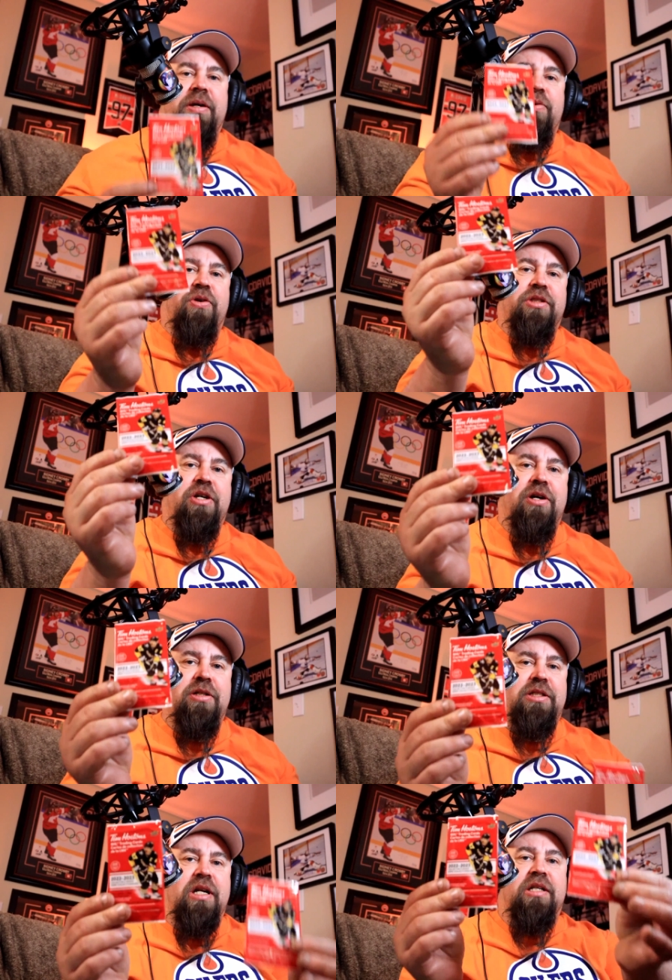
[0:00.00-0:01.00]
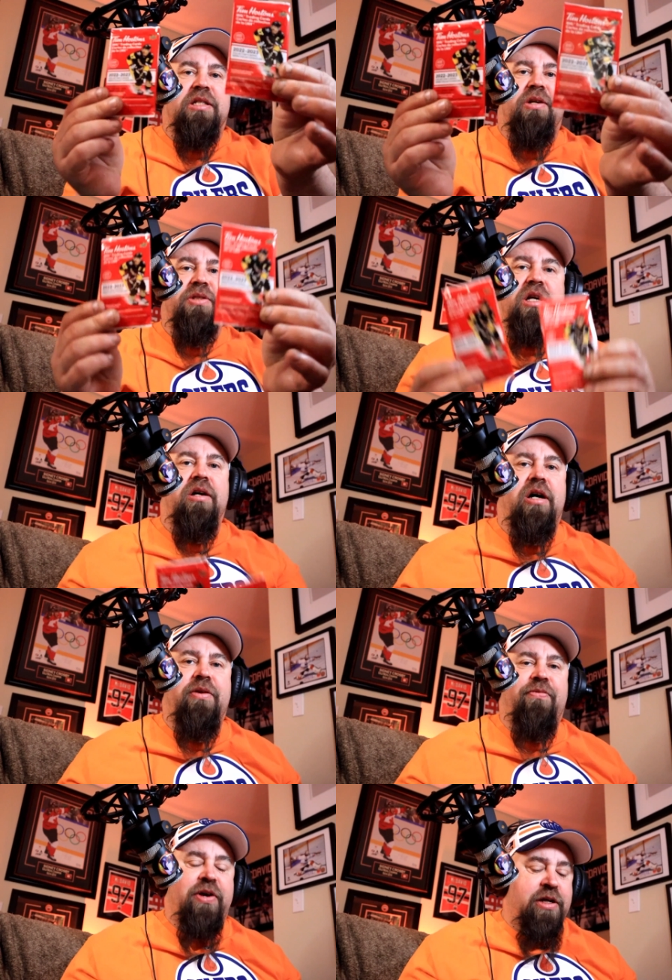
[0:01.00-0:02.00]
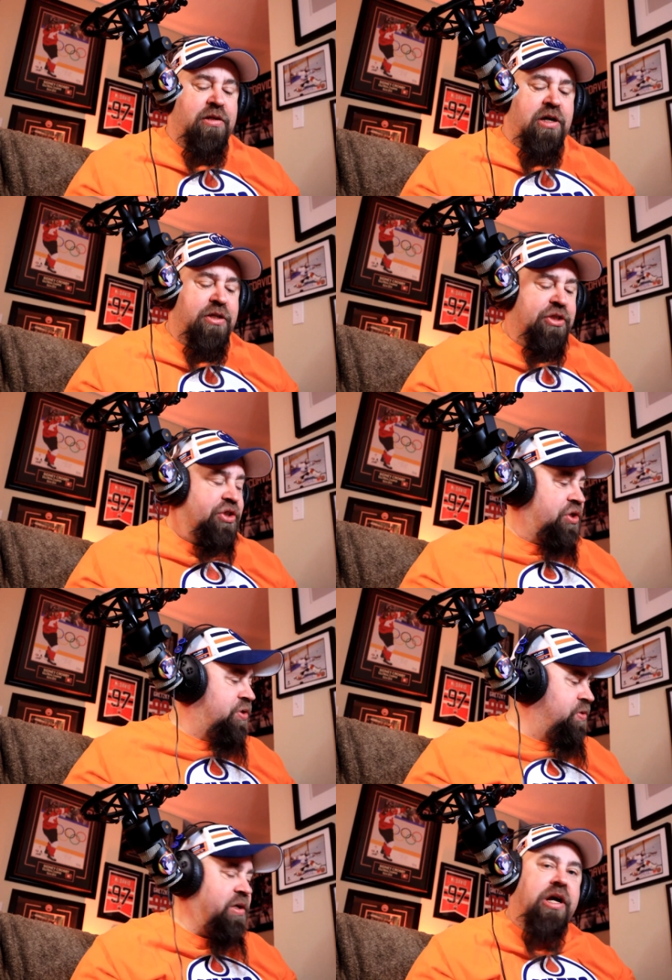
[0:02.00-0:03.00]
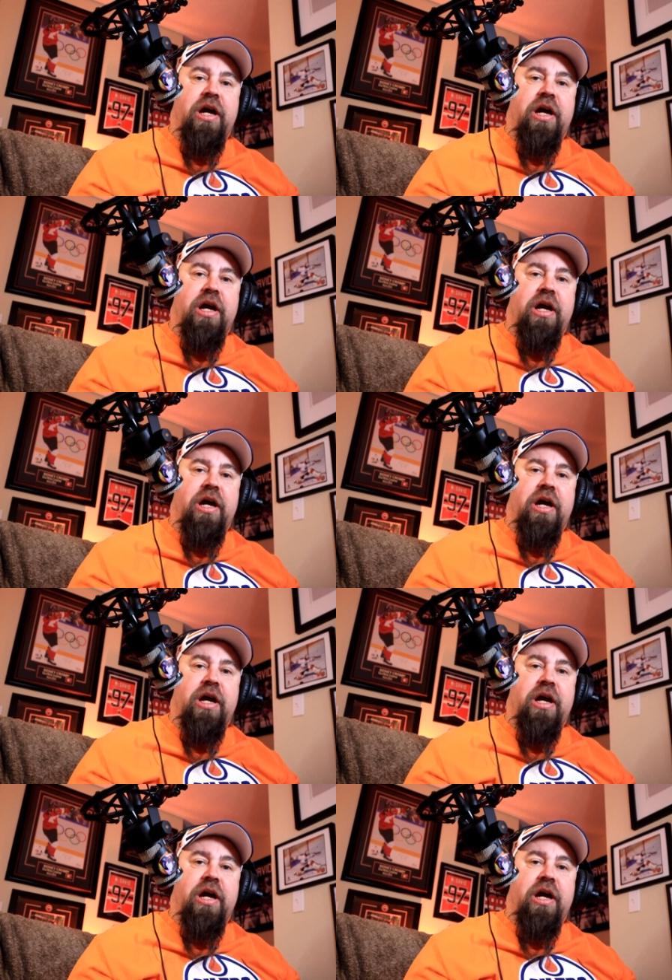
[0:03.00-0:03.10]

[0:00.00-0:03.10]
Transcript: Tim Hortons cards that I said I was going to unveil on the show.